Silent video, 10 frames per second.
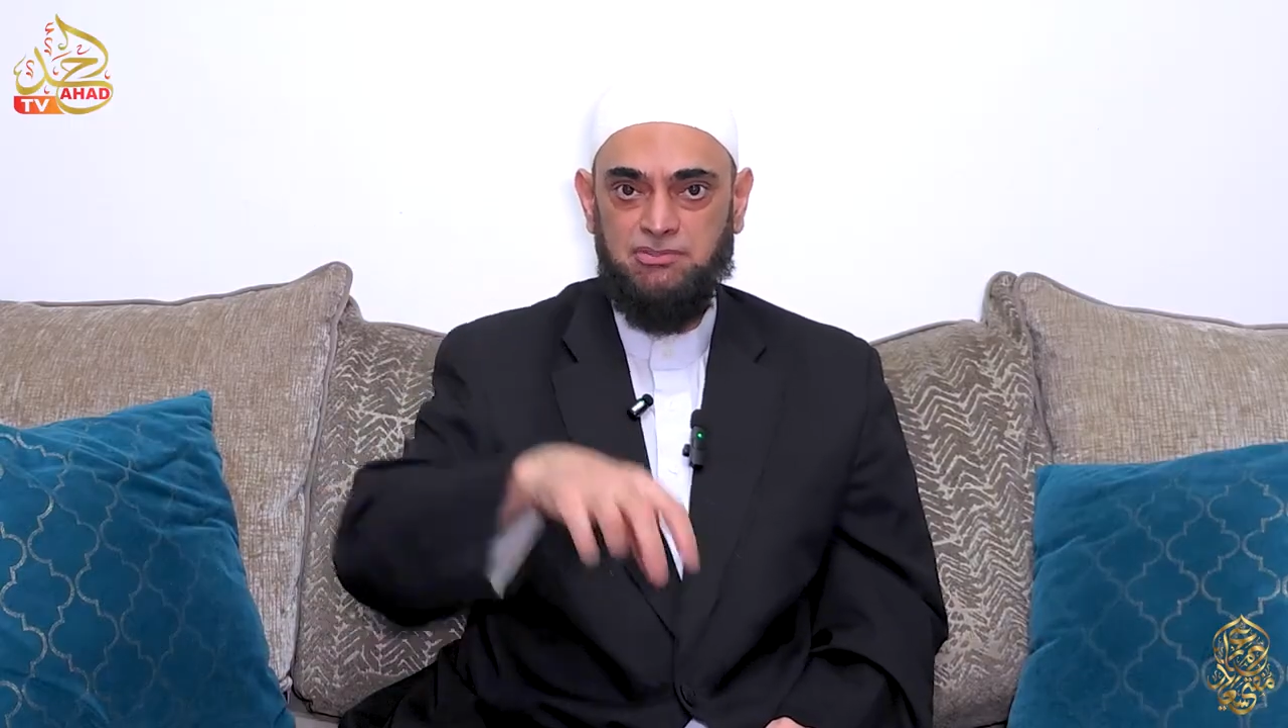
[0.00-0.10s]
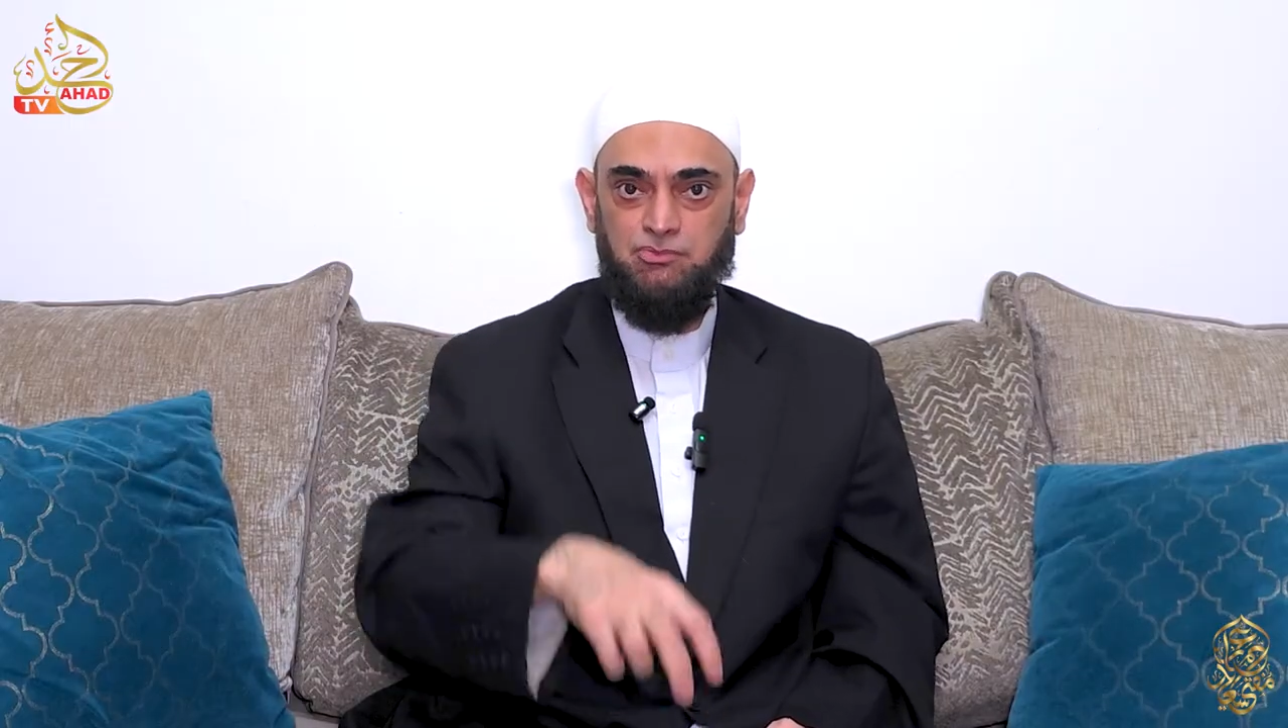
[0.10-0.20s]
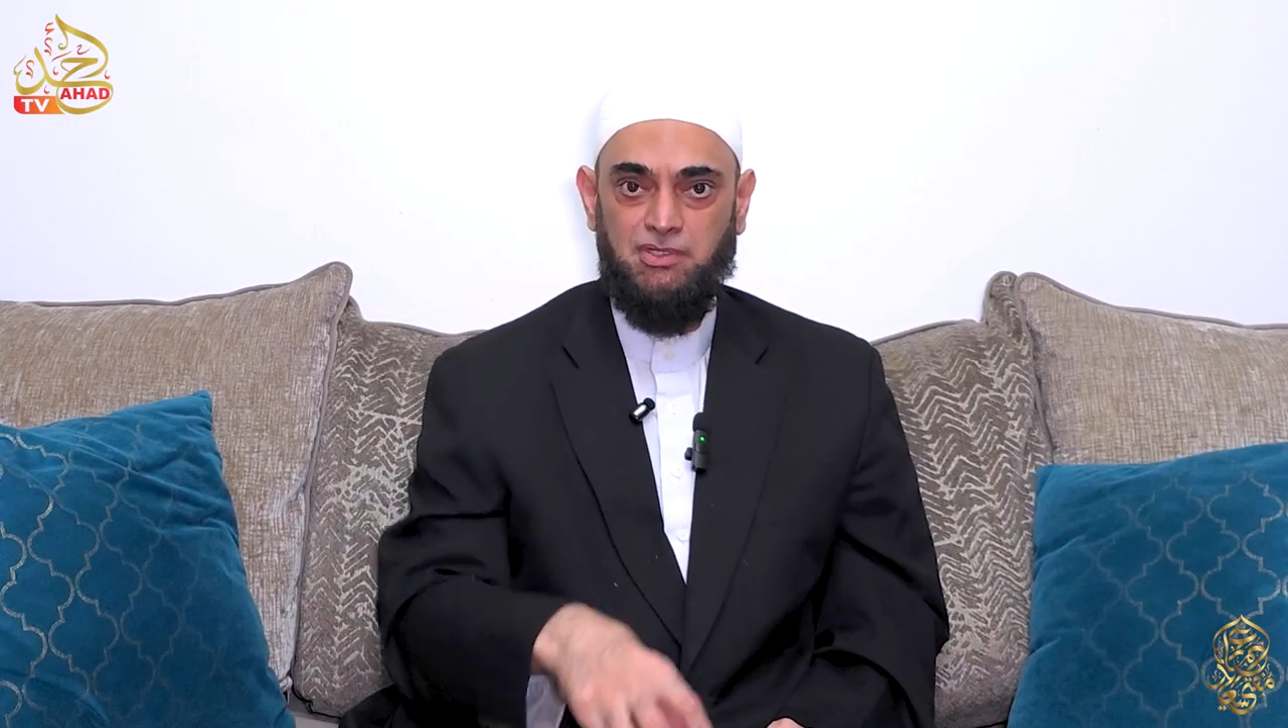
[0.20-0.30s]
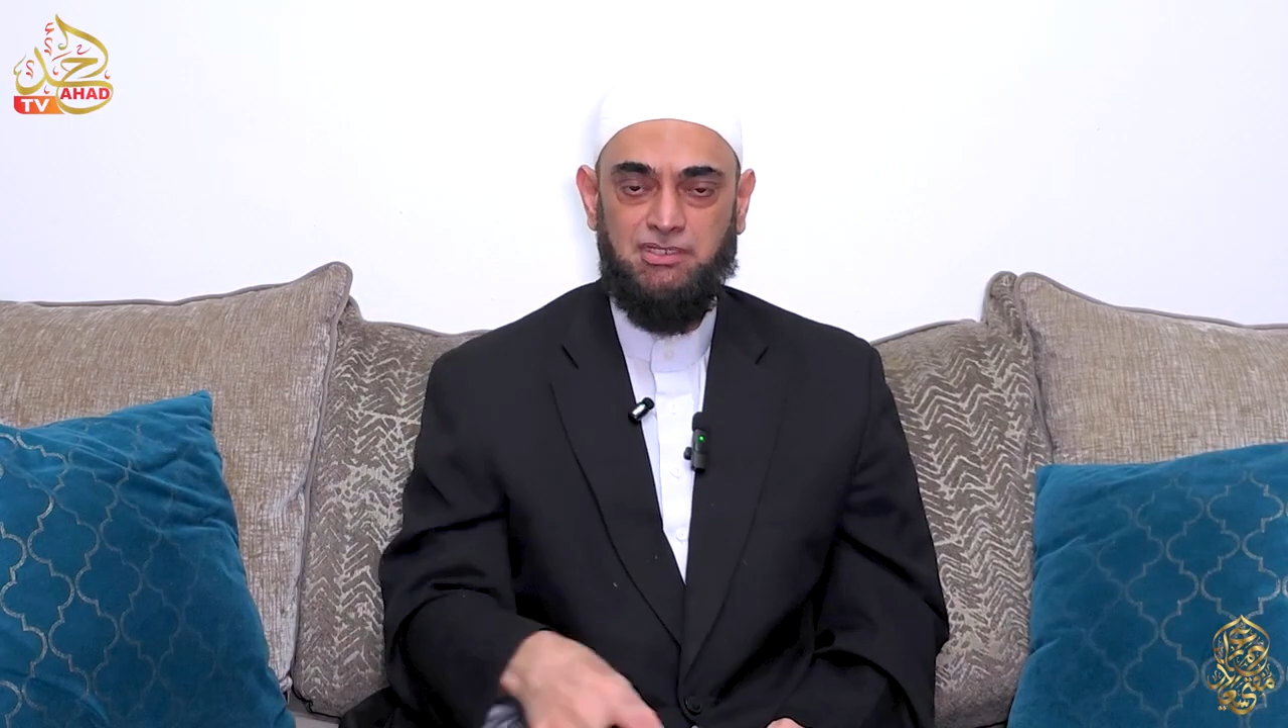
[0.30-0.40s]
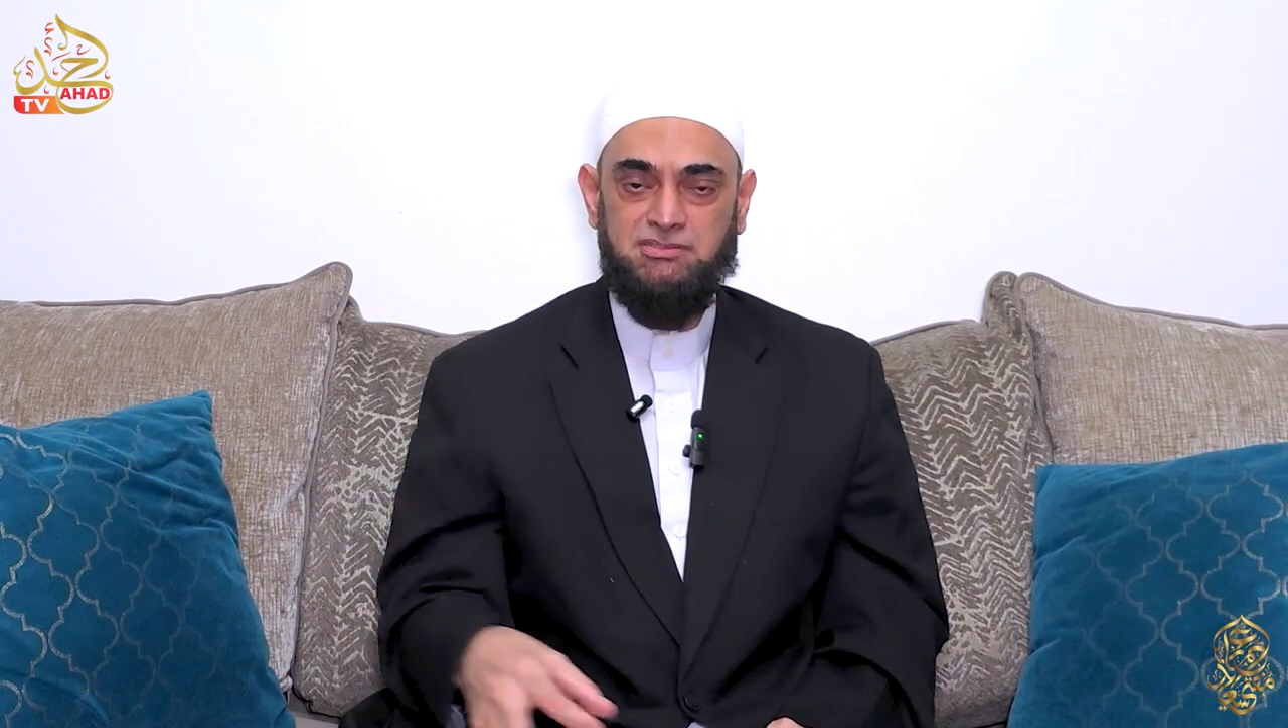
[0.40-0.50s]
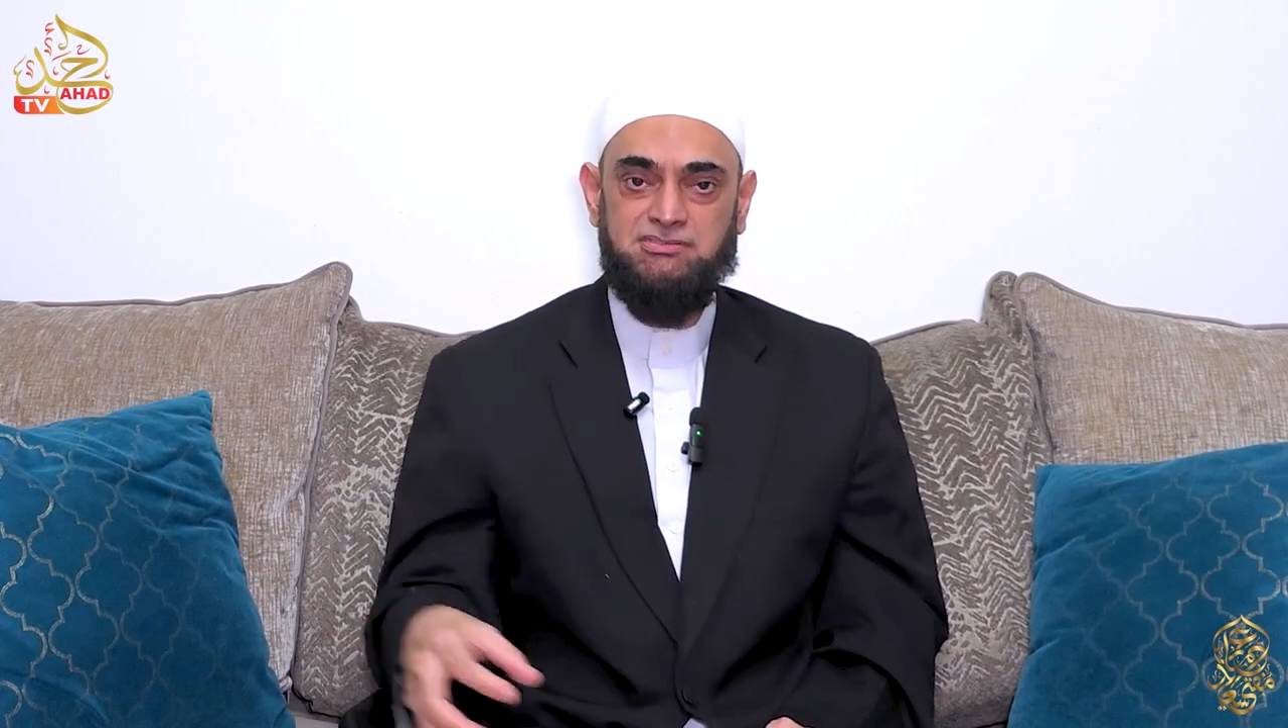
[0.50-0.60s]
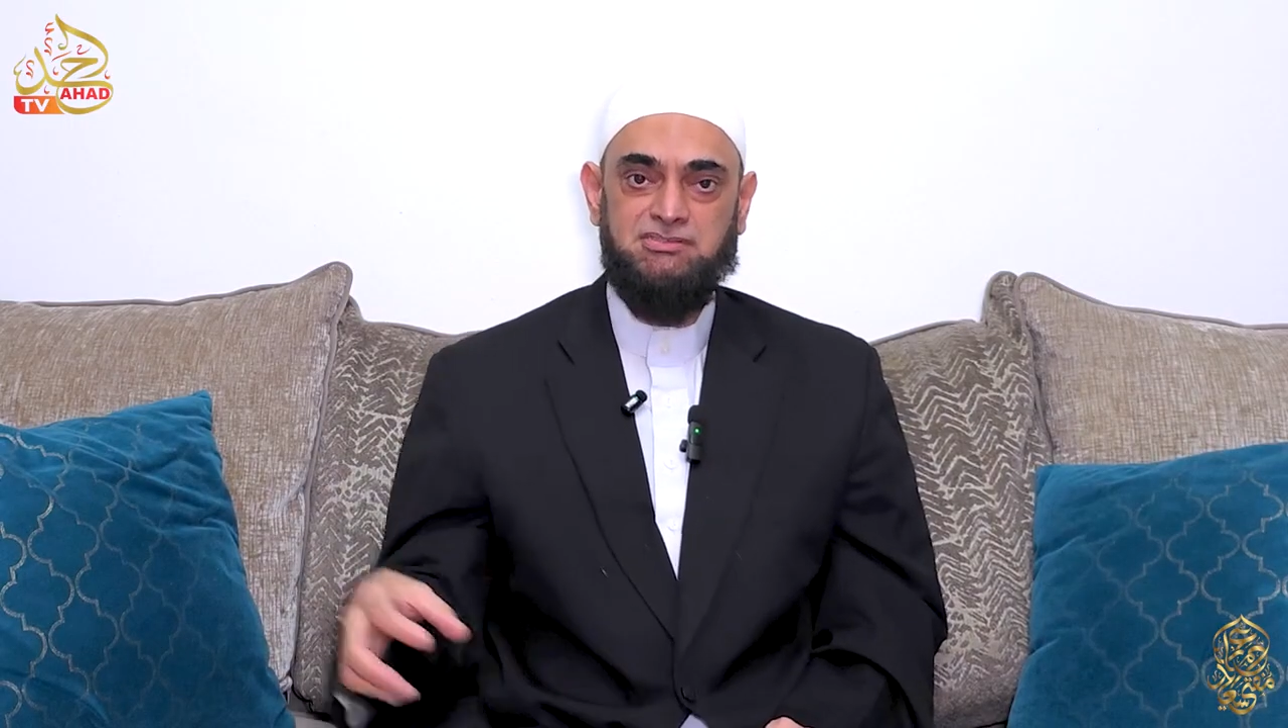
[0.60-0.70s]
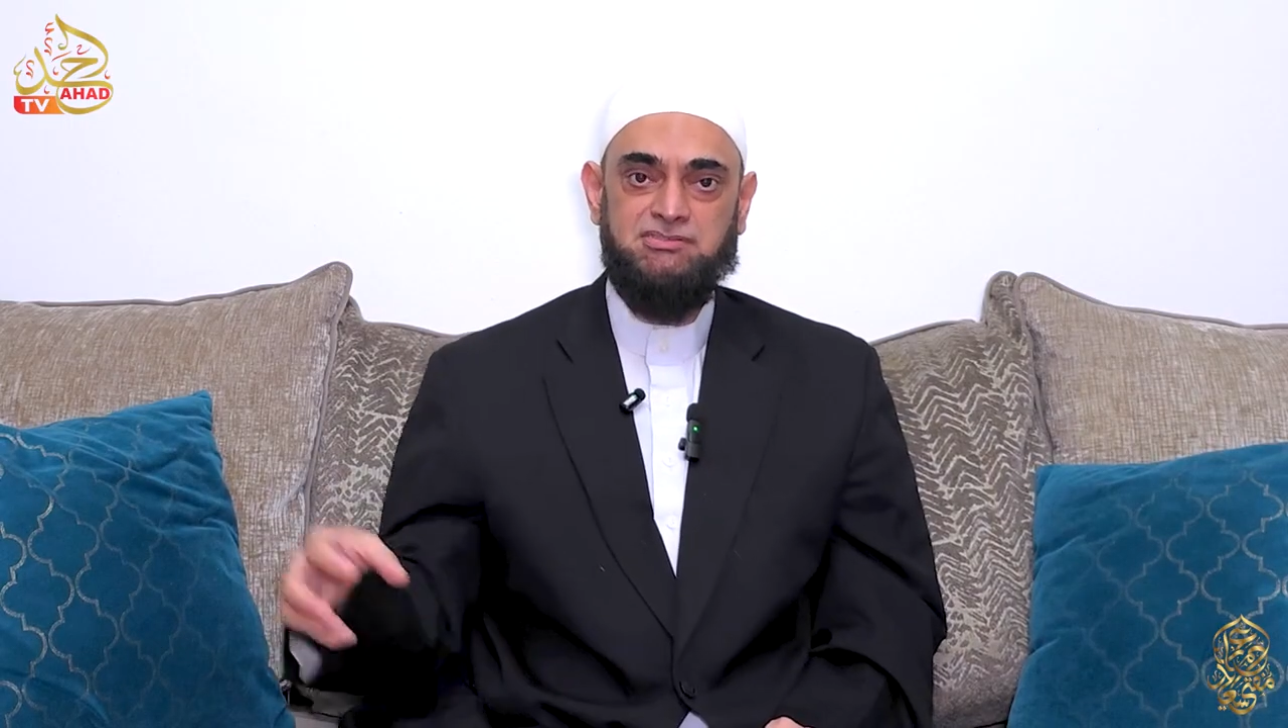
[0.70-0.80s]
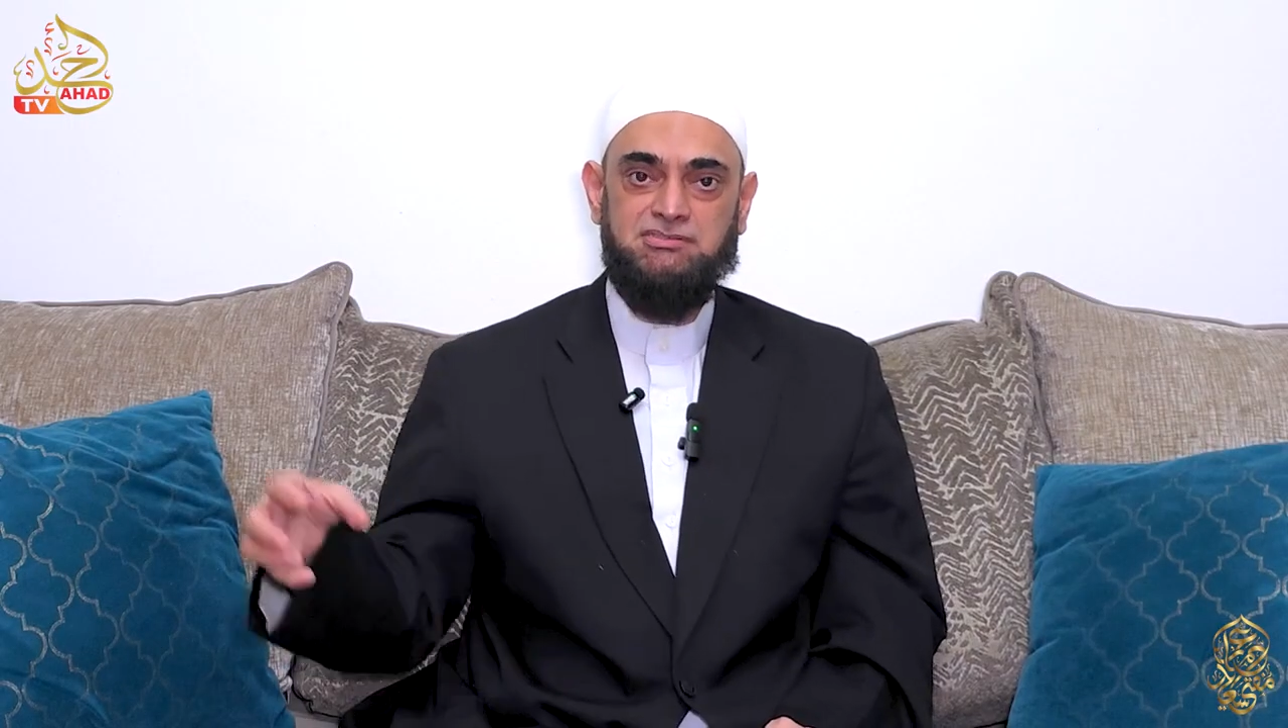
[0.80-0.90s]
violences